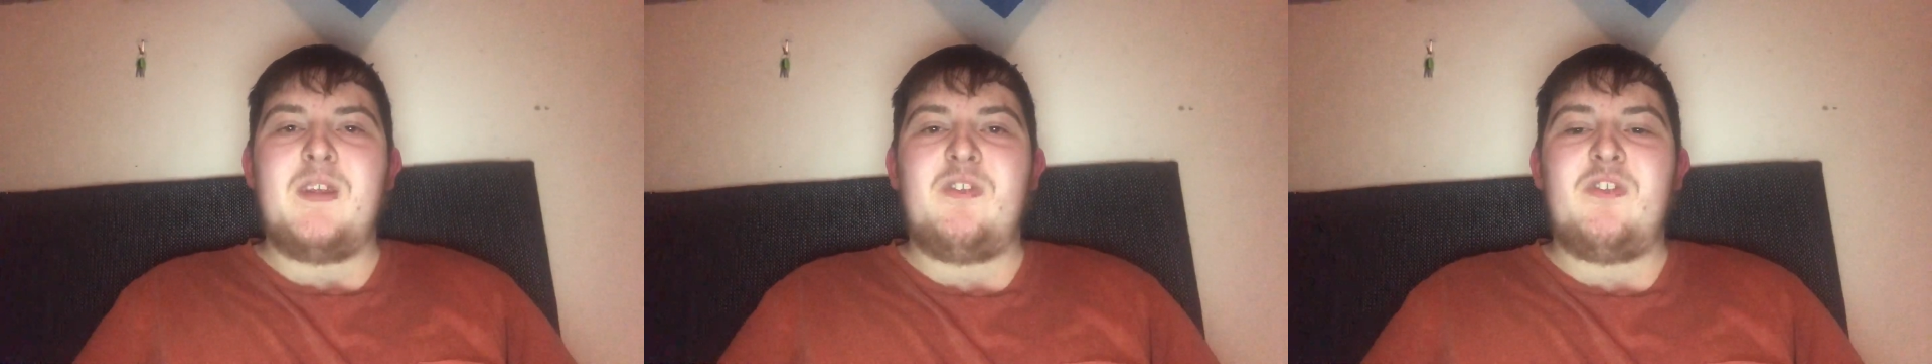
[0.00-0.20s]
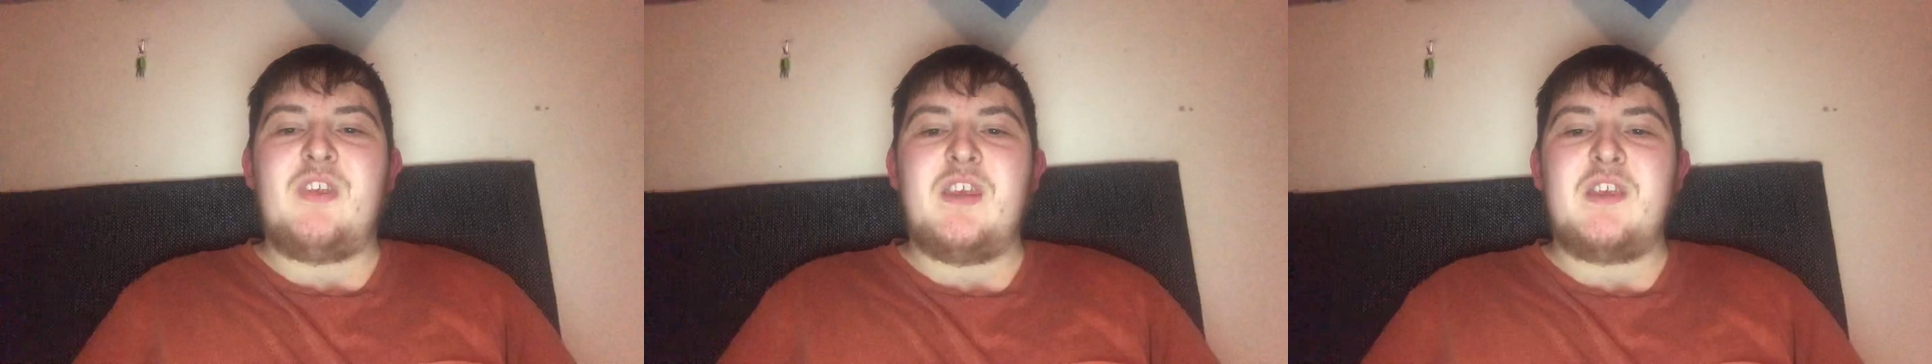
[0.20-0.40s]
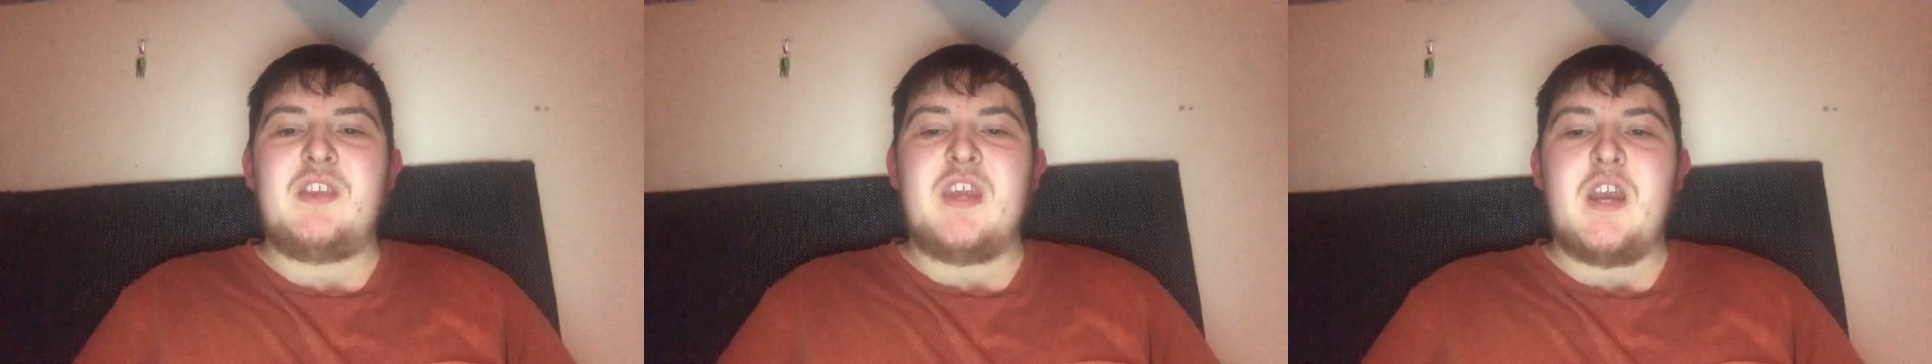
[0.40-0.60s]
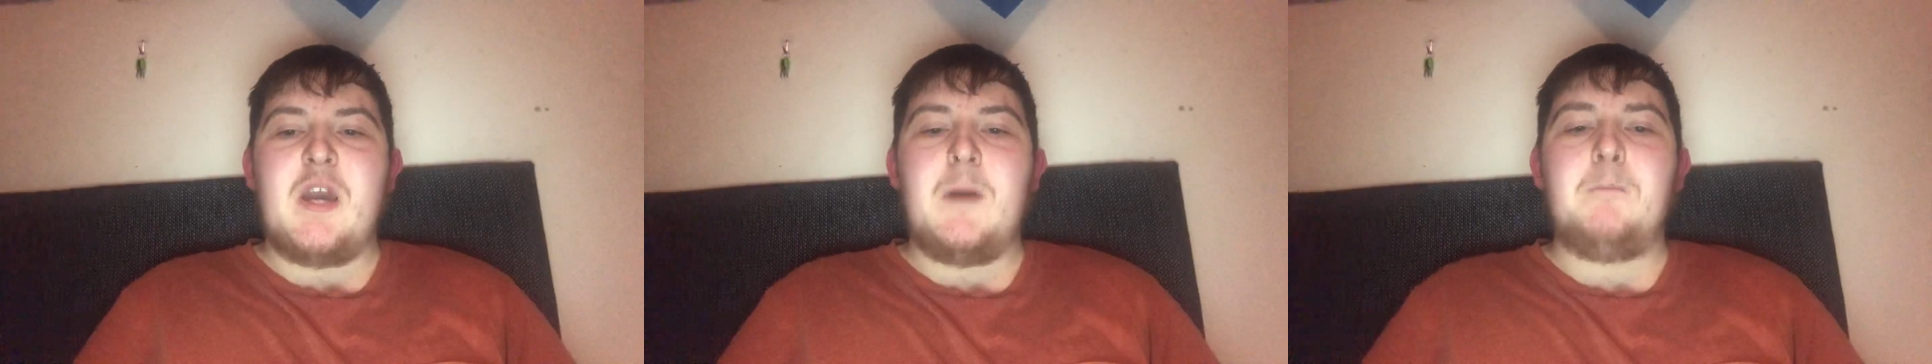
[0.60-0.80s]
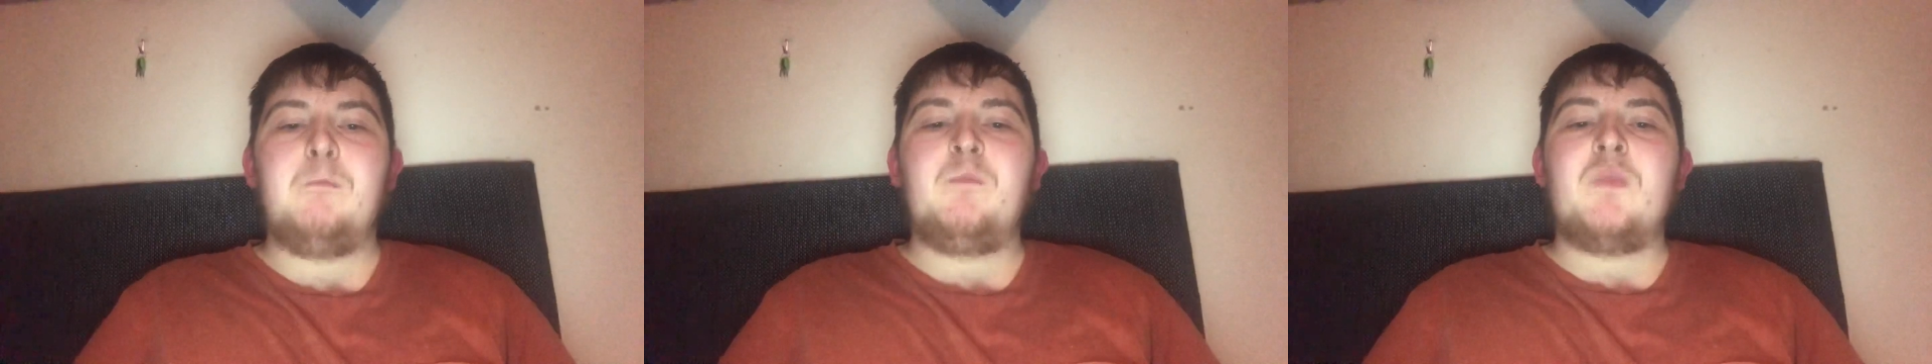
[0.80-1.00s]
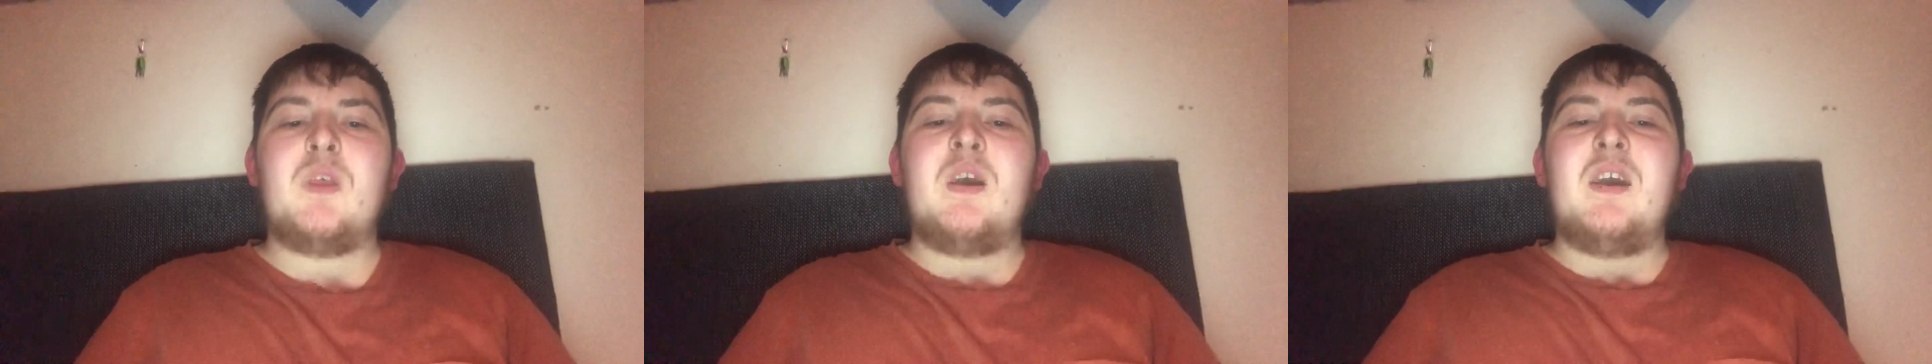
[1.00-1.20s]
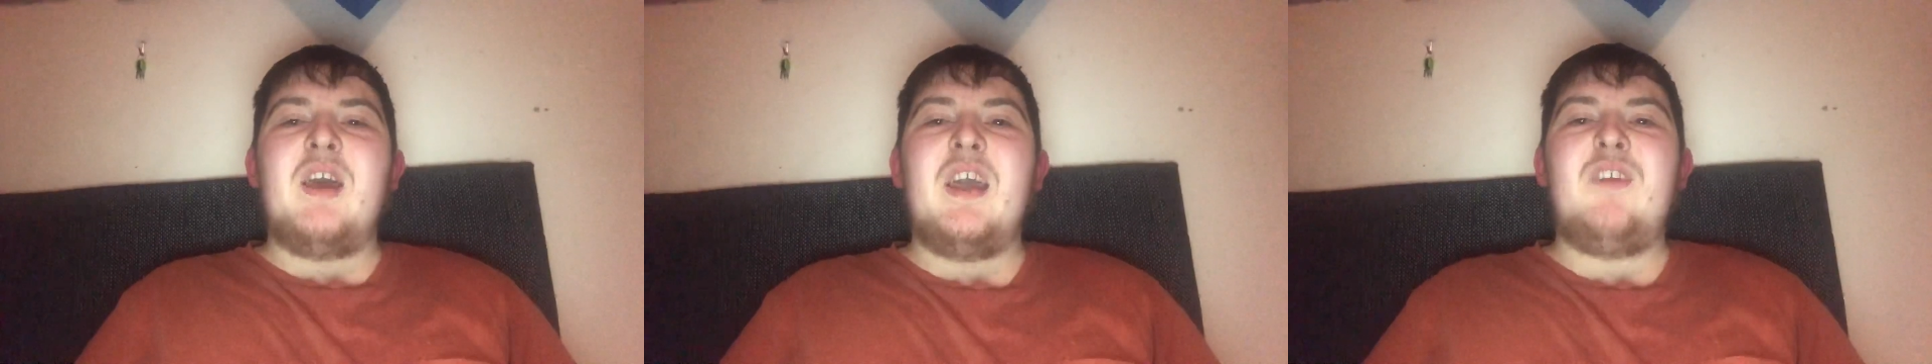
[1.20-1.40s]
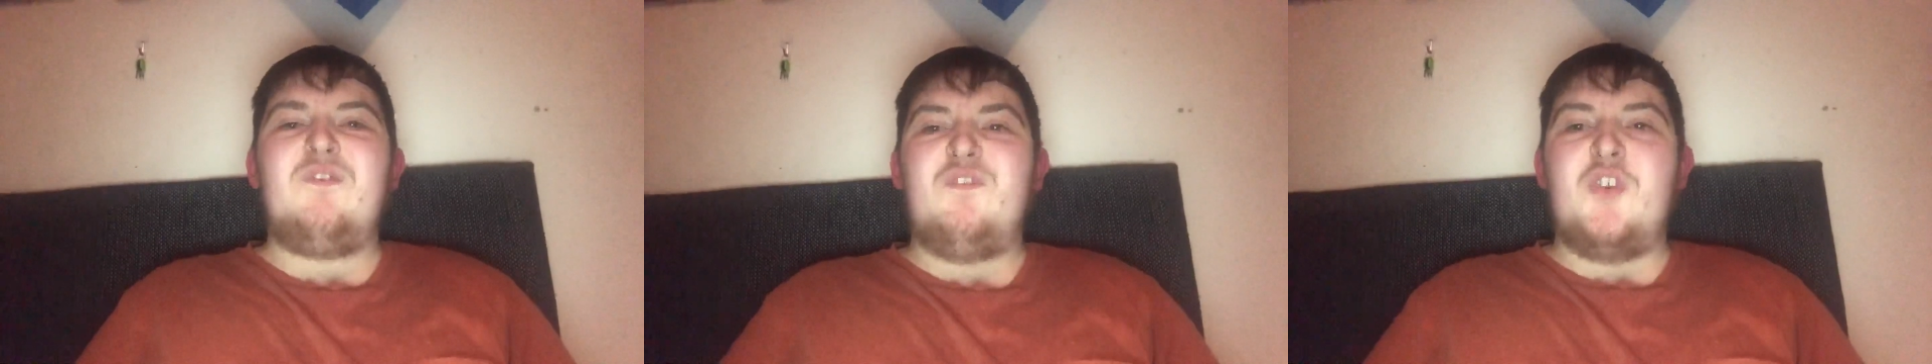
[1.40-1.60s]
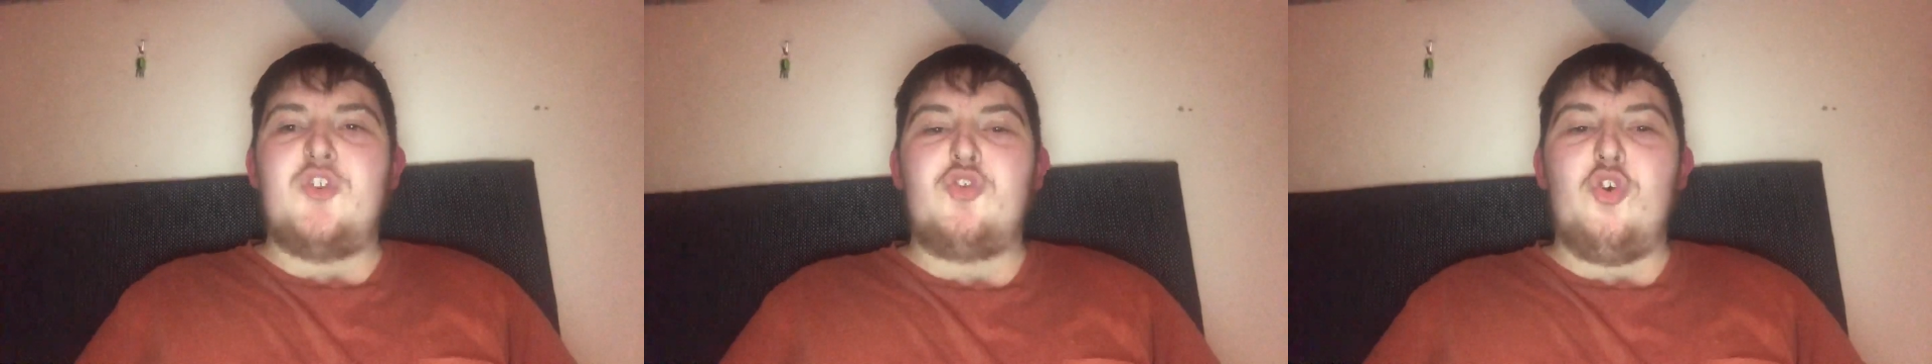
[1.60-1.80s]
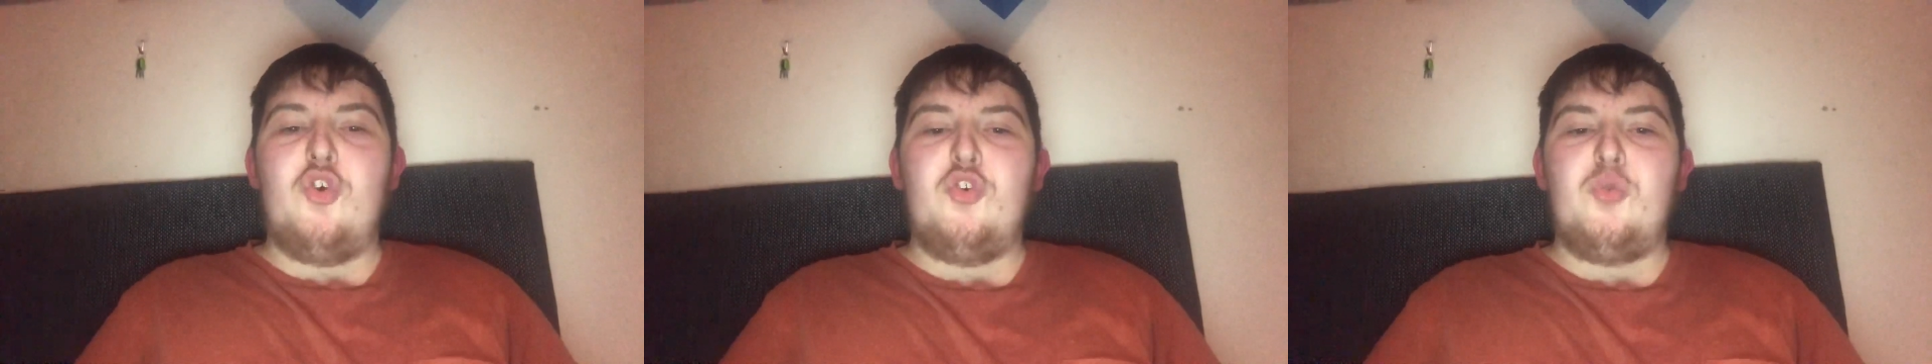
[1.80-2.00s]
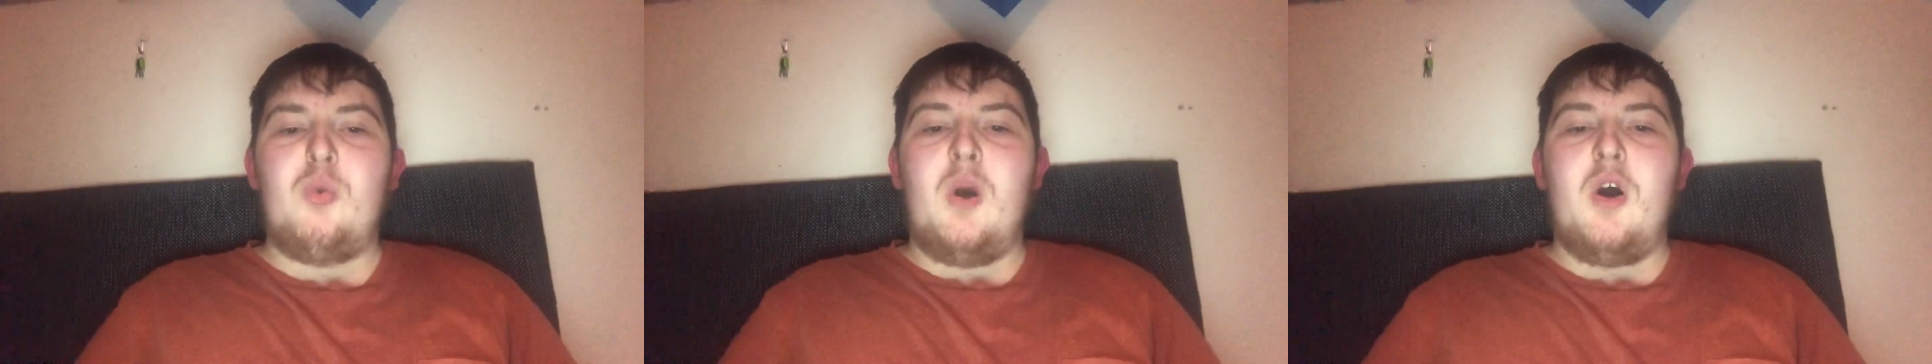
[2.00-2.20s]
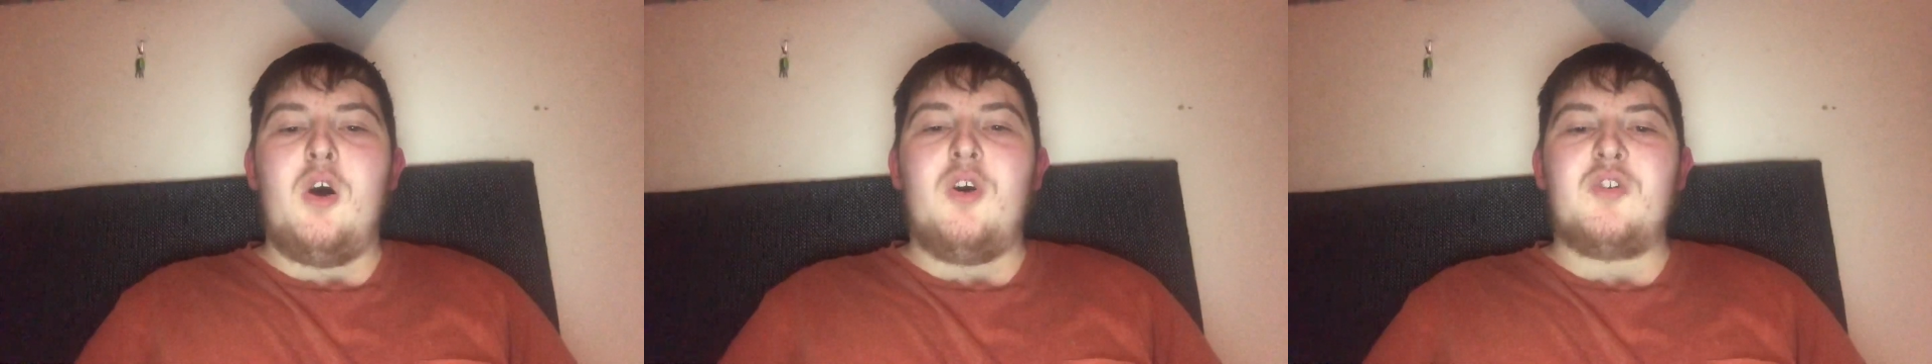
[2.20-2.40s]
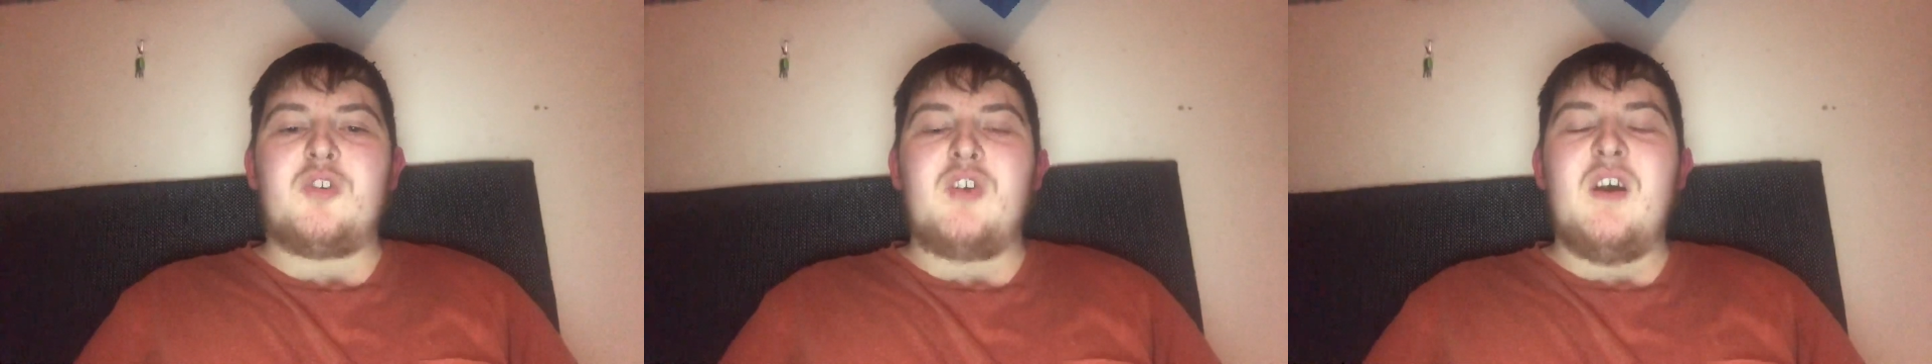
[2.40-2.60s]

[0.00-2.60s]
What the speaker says: Insignia, if the doors were locked,